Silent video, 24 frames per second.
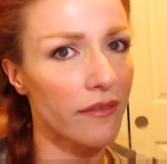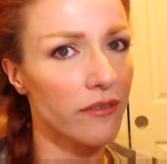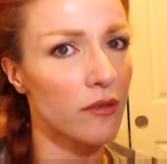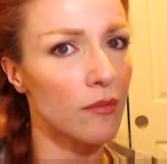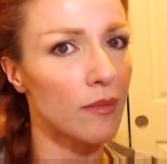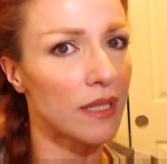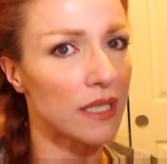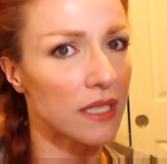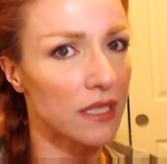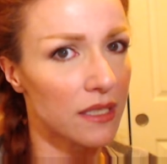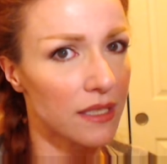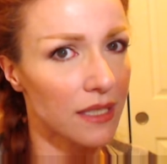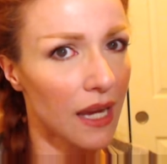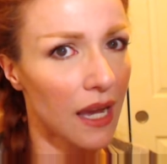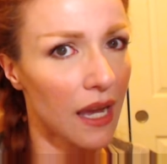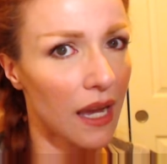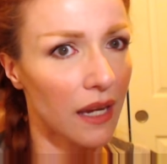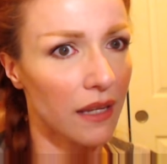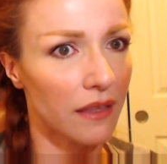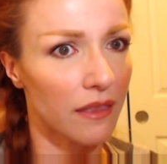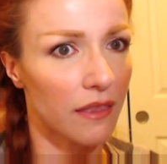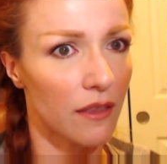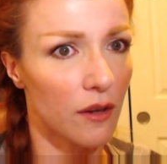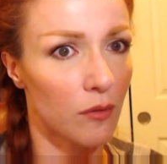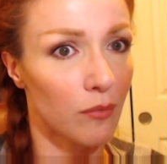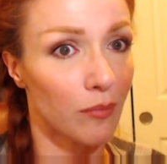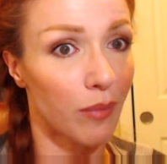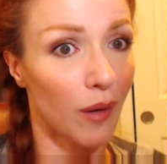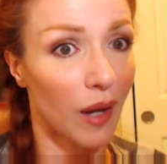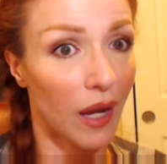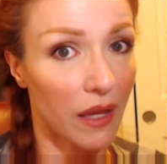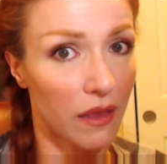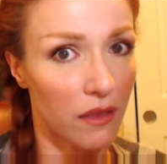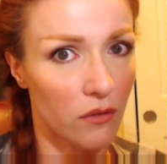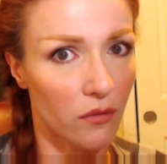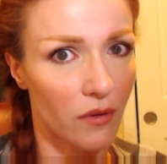them in stock, they're
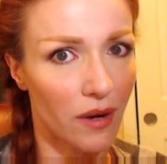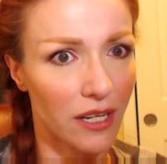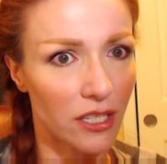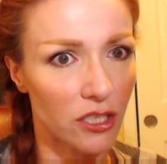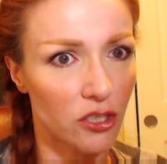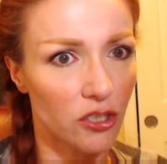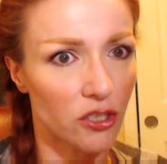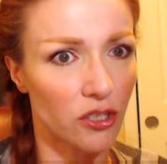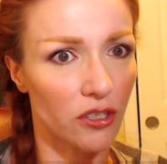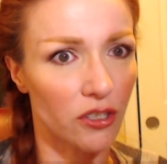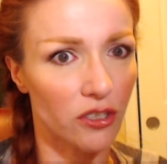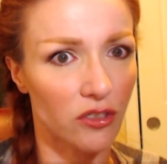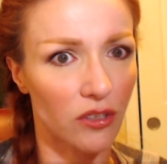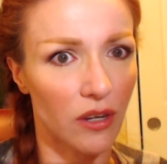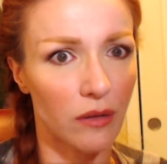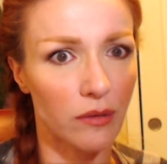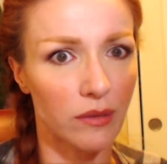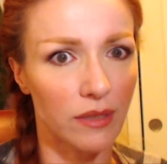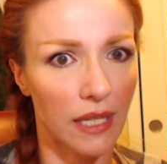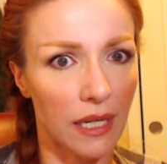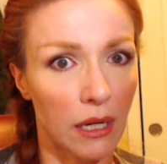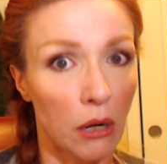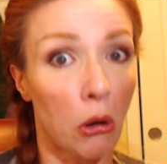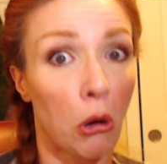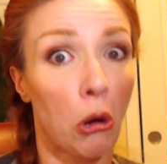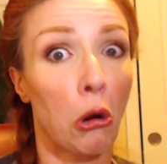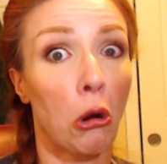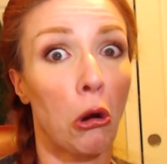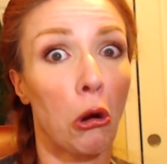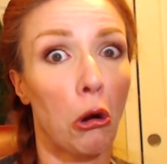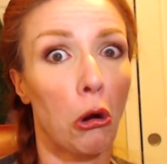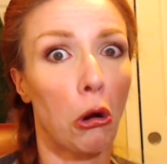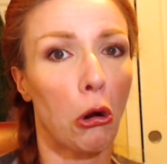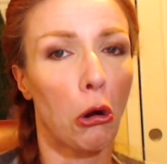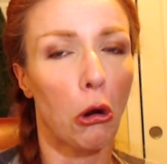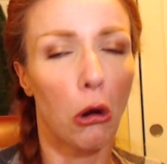by the register. So I was like,
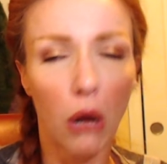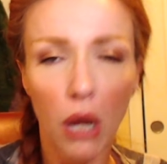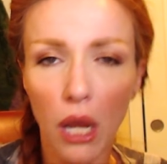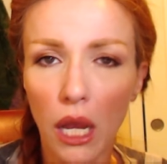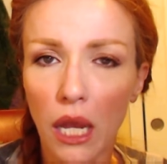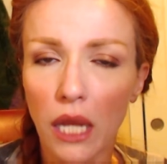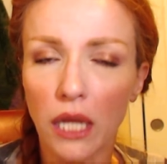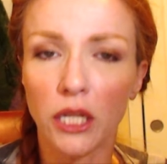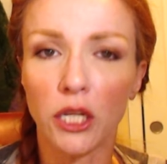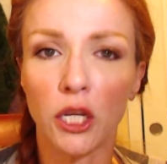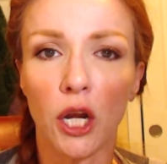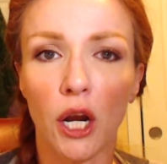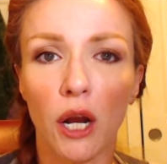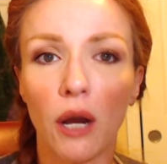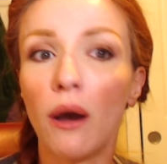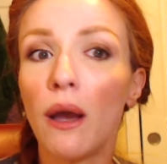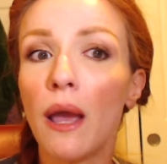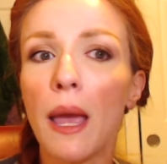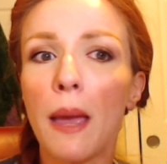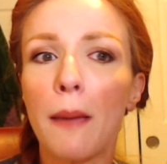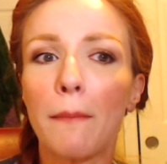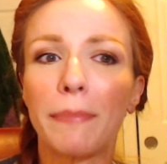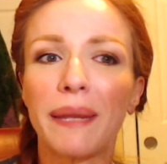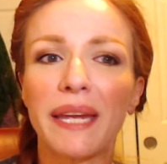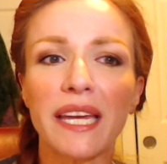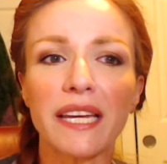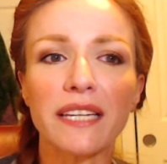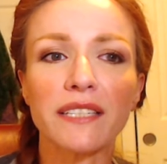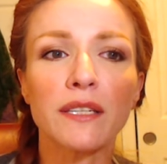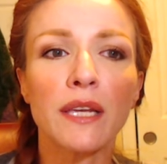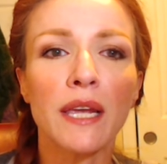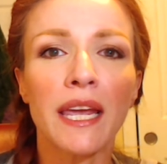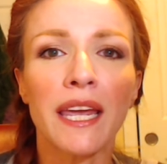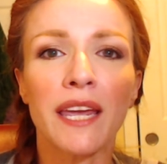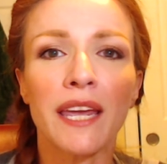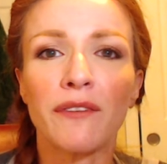because
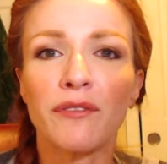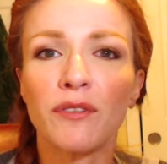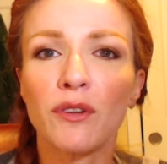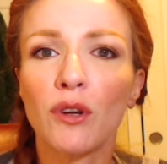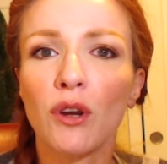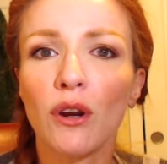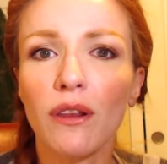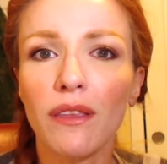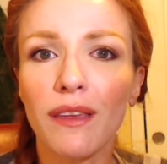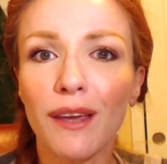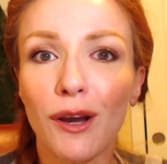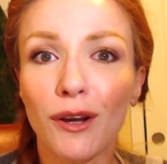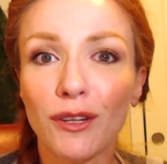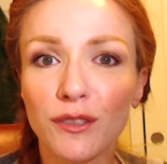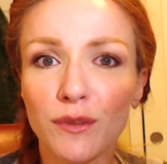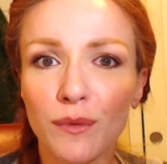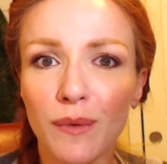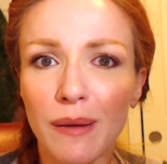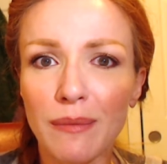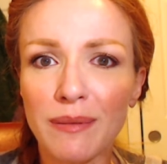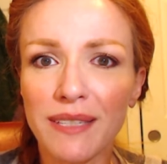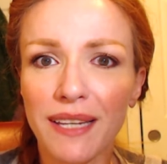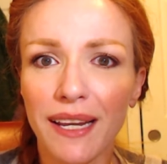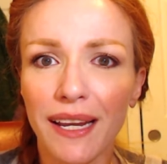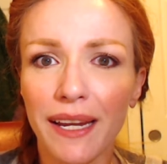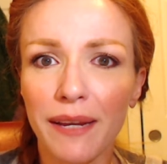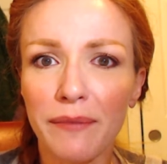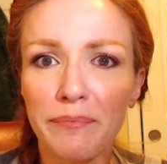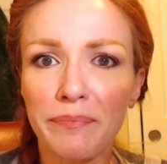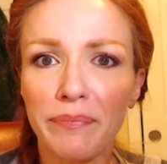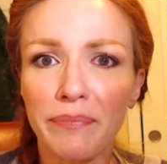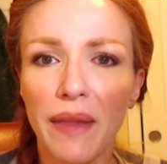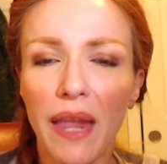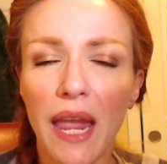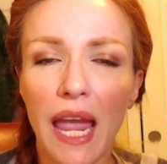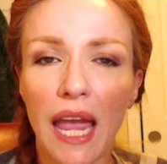if you go to the Ulta website
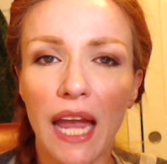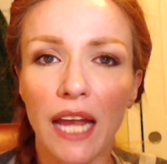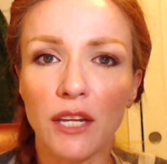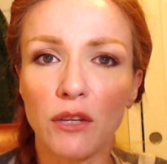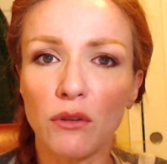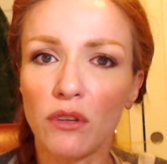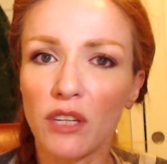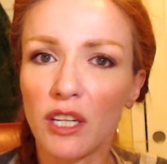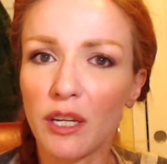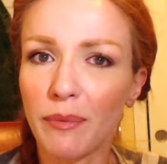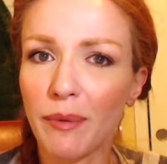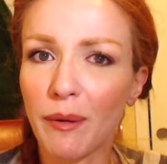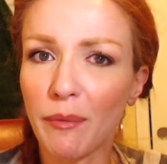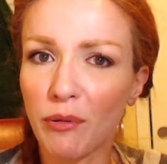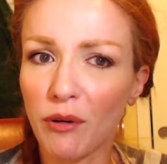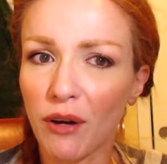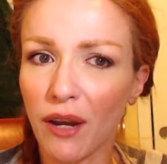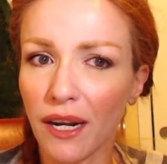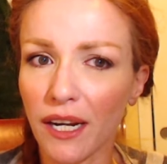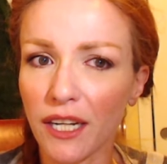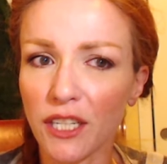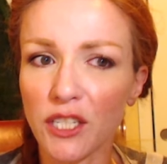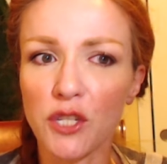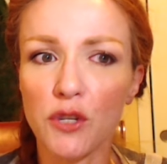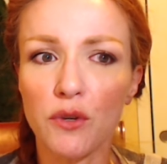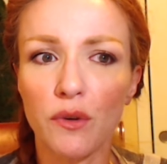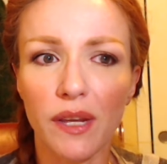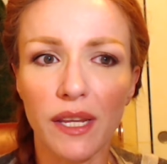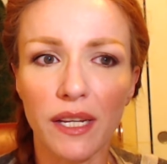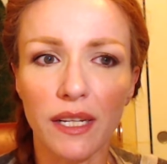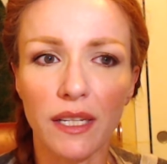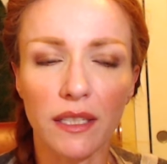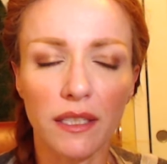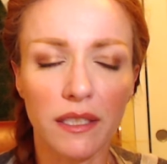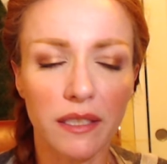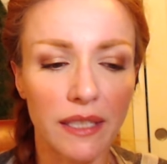and you look up a product, you can
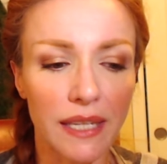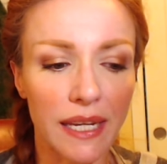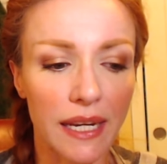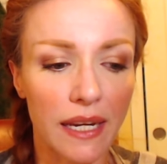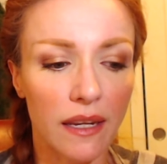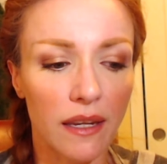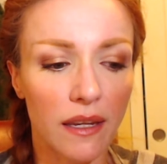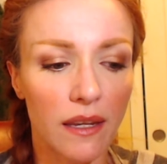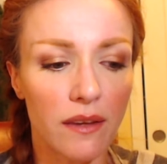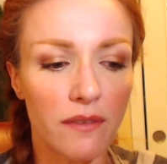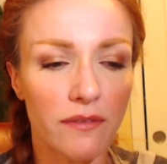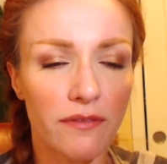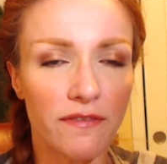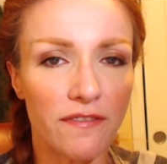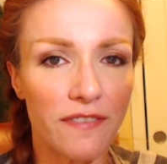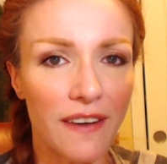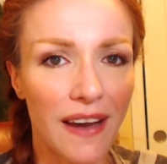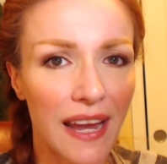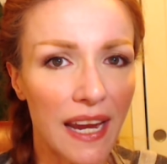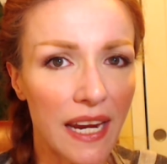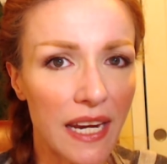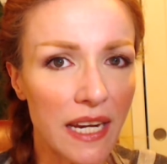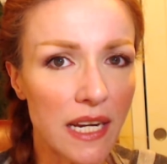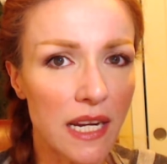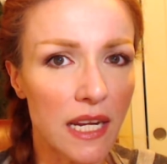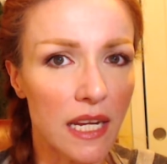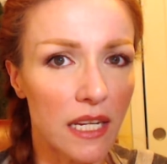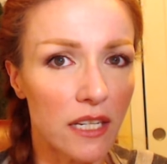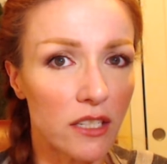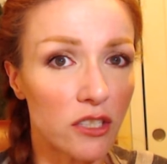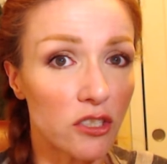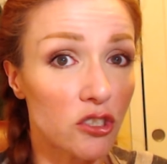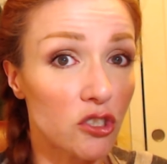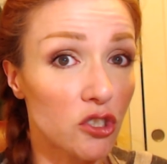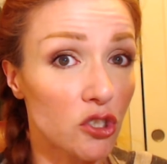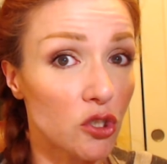click find in
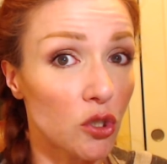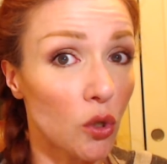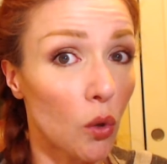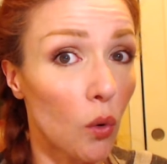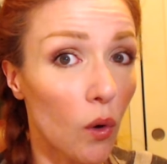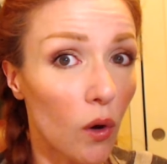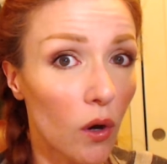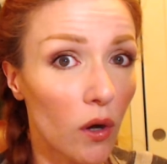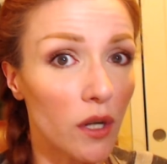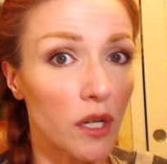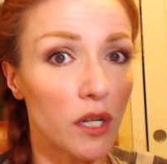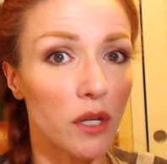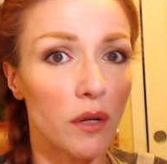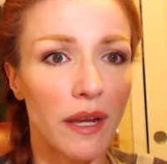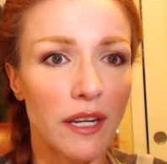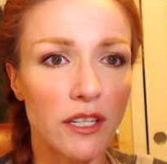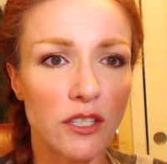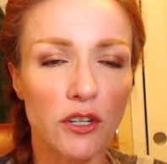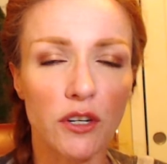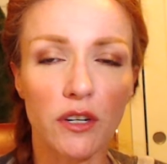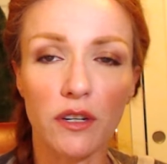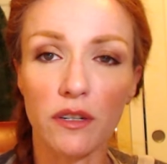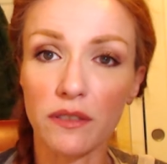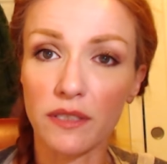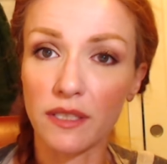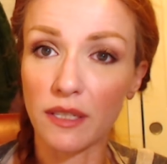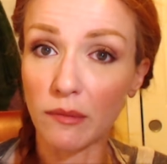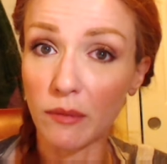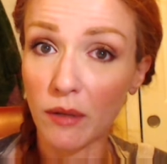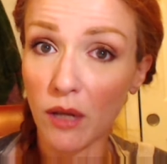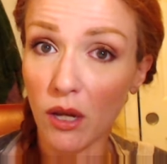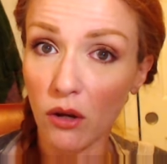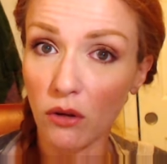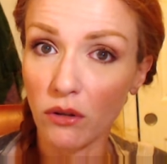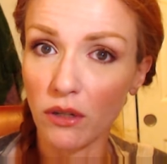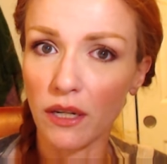store and you enter your zip
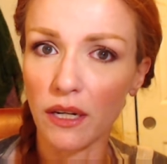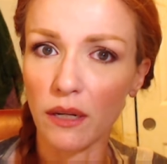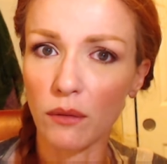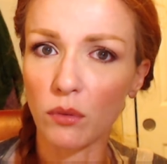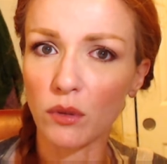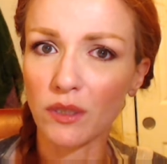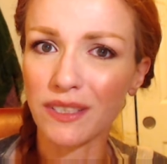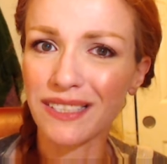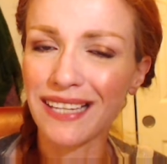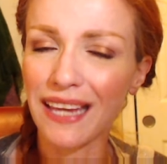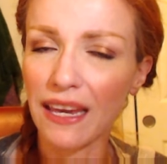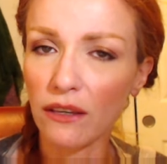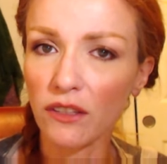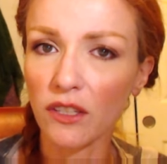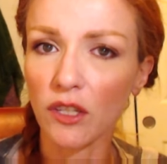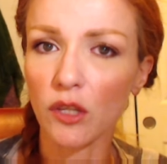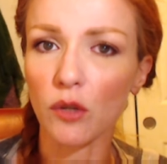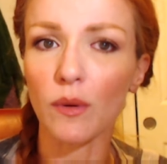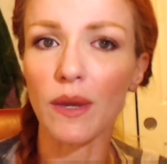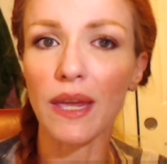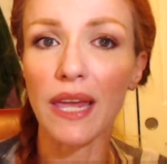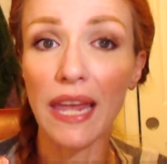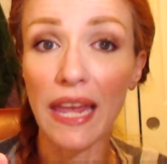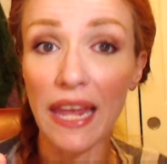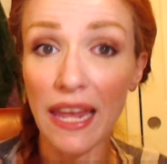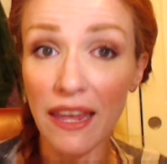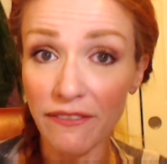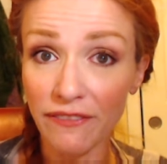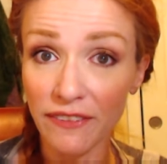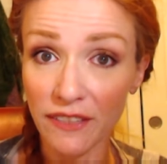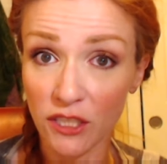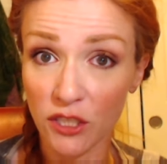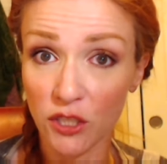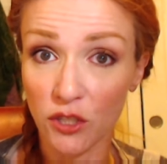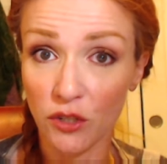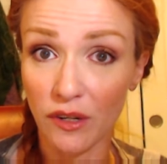code, and it will tell you if
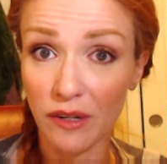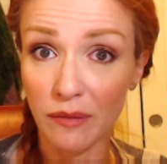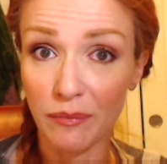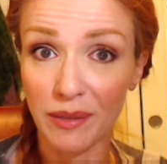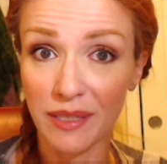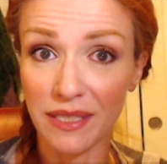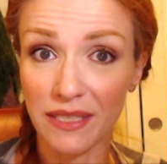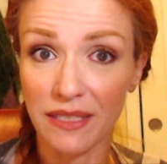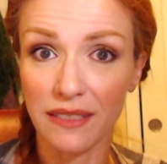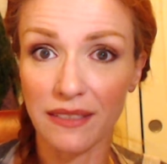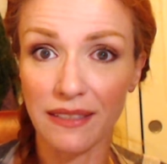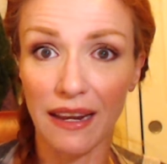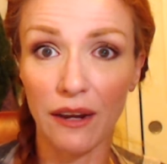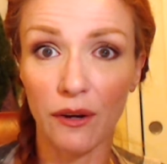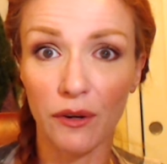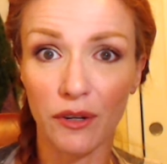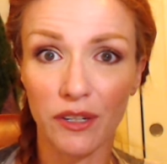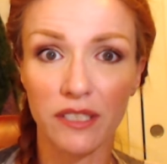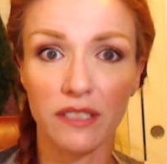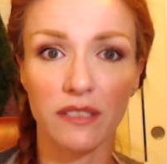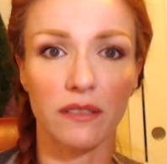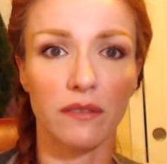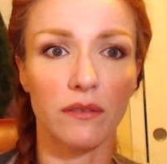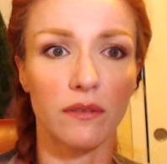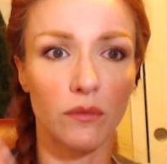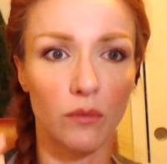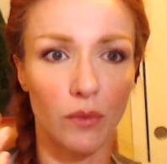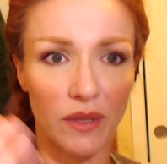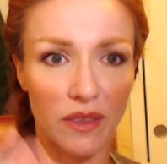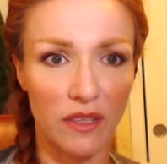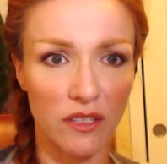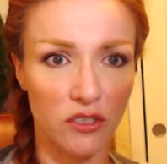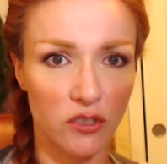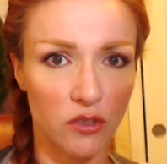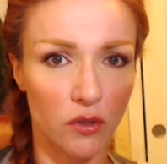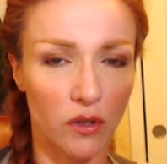it's during business hours. When
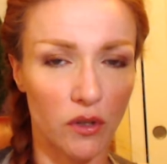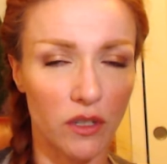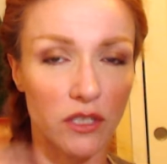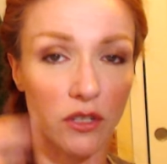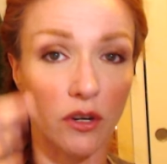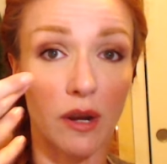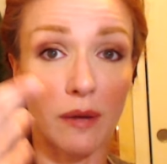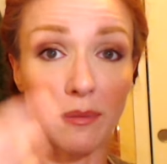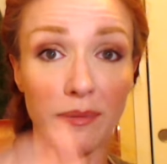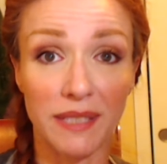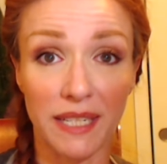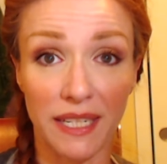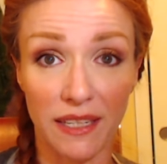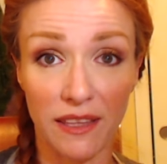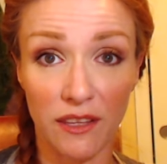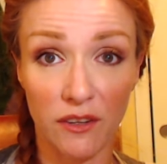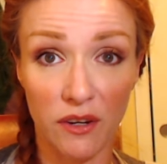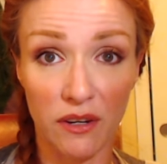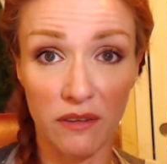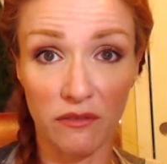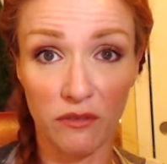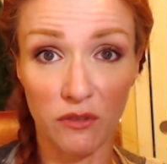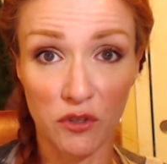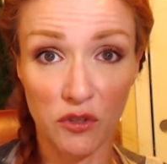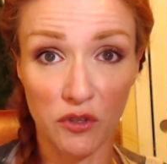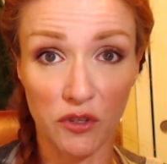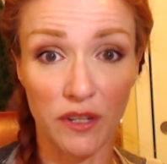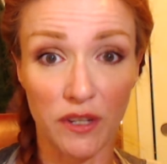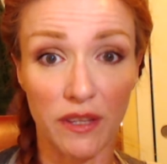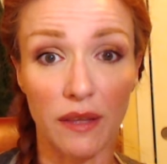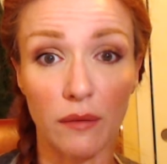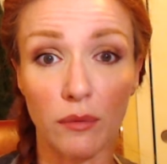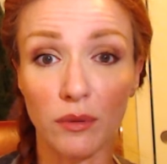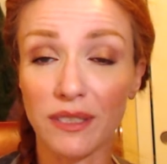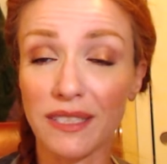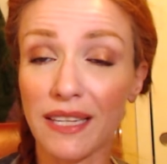the stores are updating their inventory,
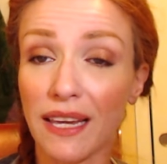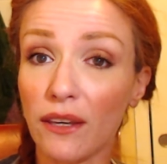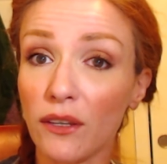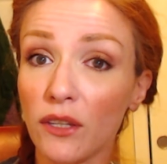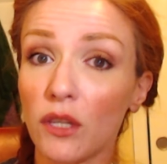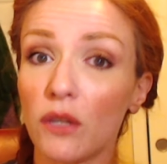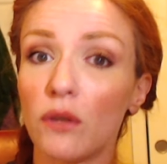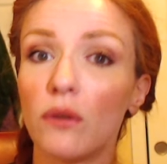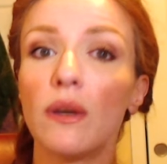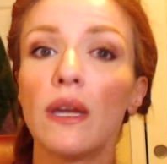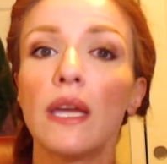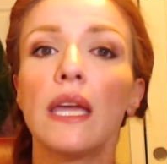they will tell you